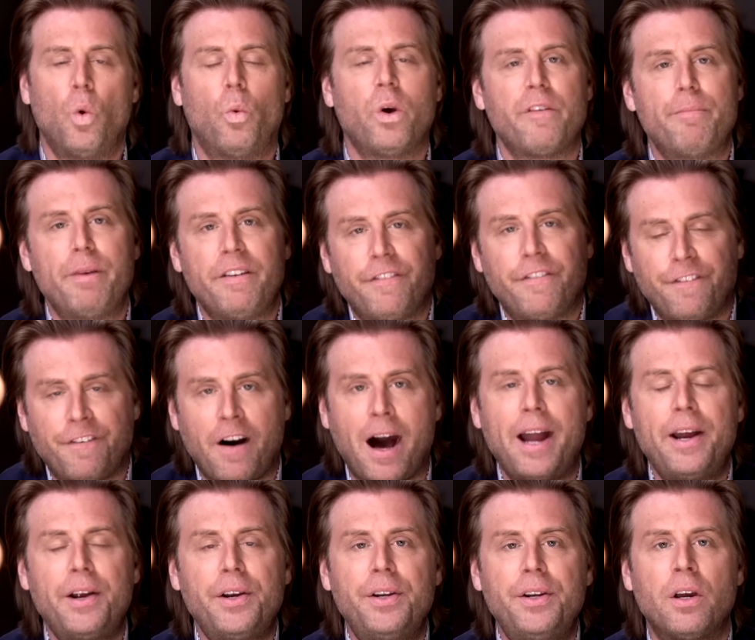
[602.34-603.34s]
would have been
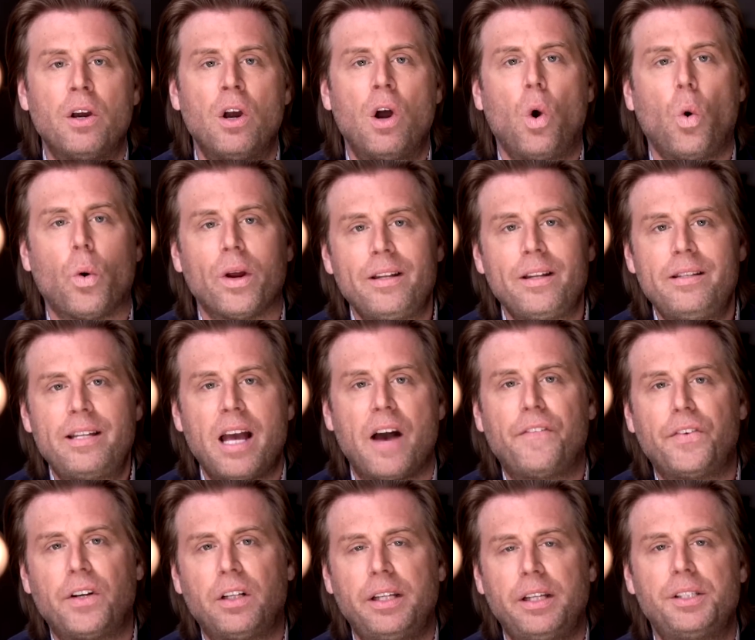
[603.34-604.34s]
fired or
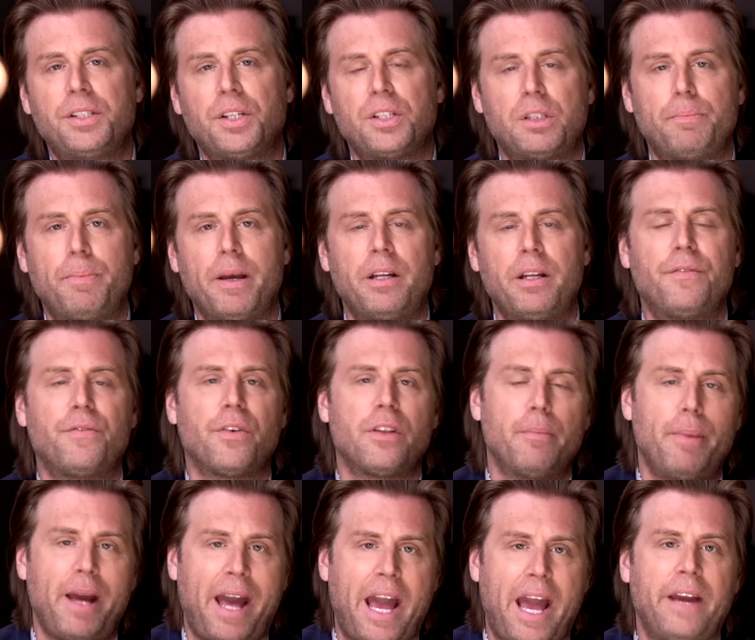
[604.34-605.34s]
indefinitely suspended for the
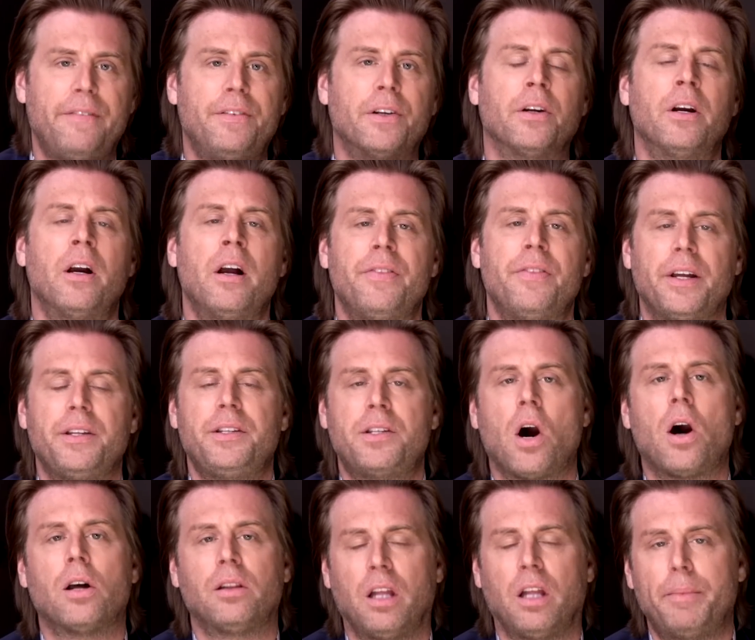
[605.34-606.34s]
behavior that
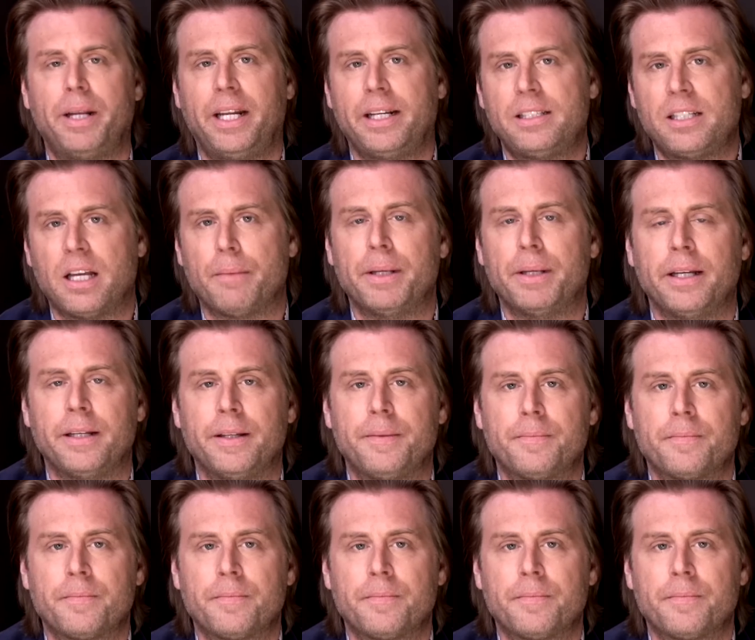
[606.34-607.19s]
Don Lemon exhibited.